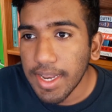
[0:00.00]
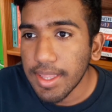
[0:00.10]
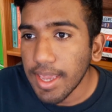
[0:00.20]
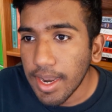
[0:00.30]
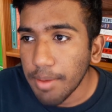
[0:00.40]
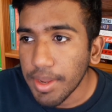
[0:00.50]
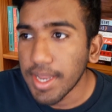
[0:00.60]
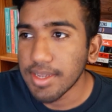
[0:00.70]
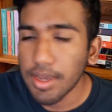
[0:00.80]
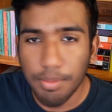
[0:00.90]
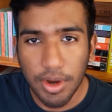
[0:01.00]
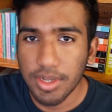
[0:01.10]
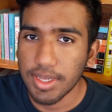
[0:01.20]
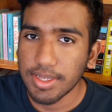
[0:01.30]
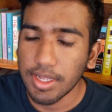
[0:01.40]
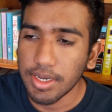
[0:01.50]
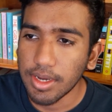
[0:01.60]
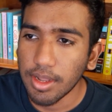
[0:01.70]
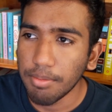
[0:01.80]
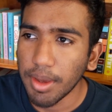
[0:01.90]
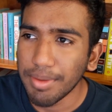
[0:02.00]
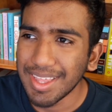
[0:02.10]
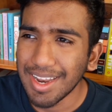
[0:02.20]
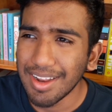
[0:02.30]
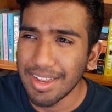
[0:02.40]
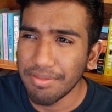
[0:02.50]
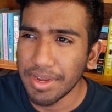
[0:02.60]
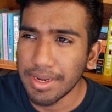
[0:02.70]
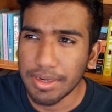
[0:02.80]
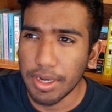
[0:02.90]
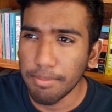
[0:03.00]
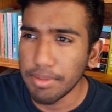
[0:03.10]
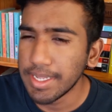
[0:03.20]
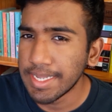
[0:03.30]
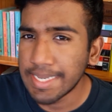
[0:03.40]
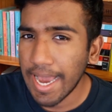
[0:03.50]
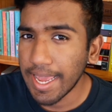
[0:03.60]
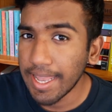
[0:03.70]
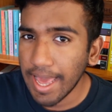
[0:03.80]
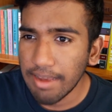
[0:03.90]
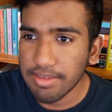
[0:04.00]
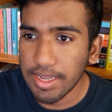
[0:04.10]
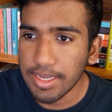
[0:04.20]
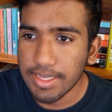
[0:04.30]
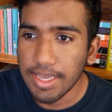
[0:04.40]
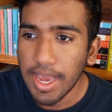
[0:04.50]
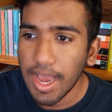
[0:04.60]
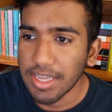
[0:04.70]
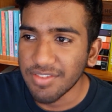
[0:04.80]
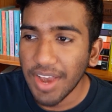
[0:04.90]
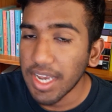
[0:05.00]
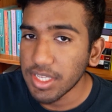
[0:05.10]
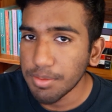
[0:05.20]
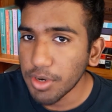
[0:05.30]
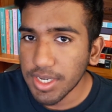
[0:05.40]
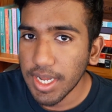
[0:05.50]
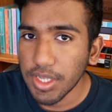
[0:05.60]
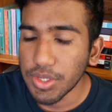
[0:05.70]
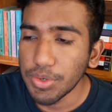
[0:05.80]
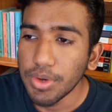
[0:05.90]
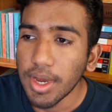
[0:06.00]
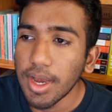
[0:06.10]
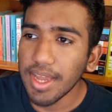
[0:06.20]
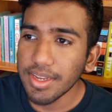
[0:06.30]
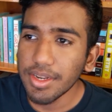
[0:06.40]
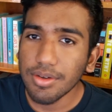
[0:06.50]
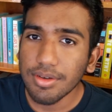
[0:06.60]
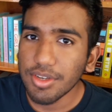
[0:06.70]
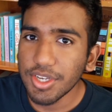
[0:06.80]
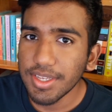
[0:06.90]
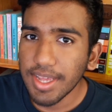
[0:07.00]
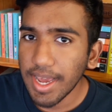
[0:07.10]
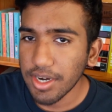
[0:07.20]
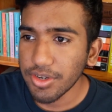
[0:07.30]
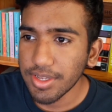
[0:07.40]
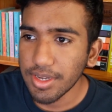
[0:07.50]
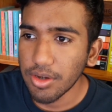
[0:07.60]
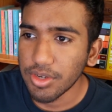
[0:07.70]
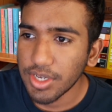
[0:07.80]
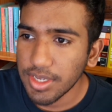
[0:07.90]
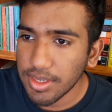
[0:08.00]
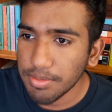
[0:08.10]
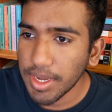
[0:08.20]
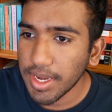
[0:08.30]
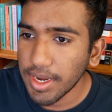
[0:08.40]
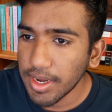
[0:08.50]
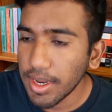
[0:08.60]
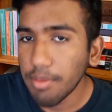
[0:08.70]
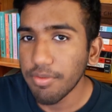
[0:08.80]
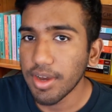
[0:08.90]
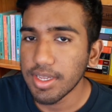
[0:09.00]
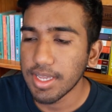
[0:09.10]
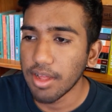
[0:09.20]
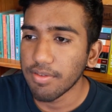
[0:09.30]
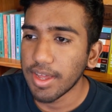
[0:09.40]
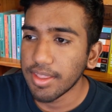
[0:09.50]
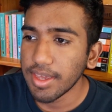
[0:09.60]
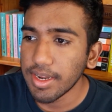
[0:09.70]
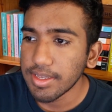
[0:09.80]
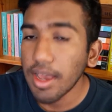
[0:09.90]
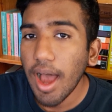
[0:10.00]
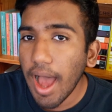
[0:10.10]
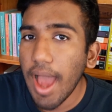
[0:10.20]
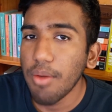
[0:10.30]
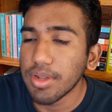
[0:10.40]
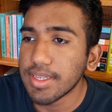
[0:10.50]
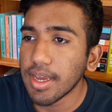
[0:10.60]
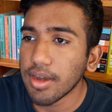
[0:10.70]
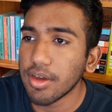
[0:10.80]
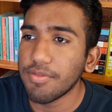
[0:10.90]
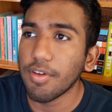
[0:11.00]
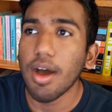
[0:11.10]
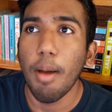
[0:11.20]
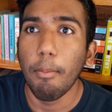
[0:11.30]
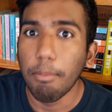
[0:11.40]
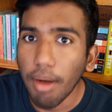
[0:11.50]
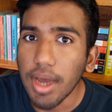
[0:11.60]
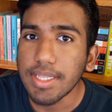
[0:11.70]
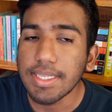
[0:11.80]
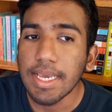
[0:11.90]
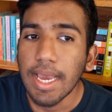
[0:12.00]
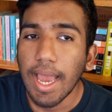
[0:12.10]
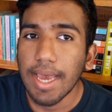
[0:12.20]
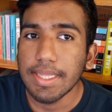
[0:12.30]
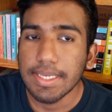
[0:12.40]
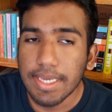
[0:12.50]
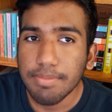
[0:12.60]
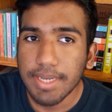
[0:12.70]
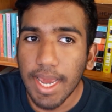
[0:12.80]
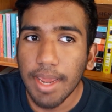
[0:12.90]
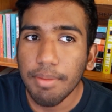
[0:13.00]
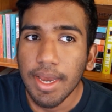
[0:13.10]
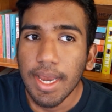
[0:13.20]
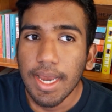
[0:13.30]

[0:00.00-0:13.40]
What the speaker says: in the end. I mean, yes, her parents are still in Colombia, but they're not living completely dire lives, at least as far as the book tells you. And, you know, she's an actress now. She's making a name for herself, and things, I would say, are good for her. But at the same time,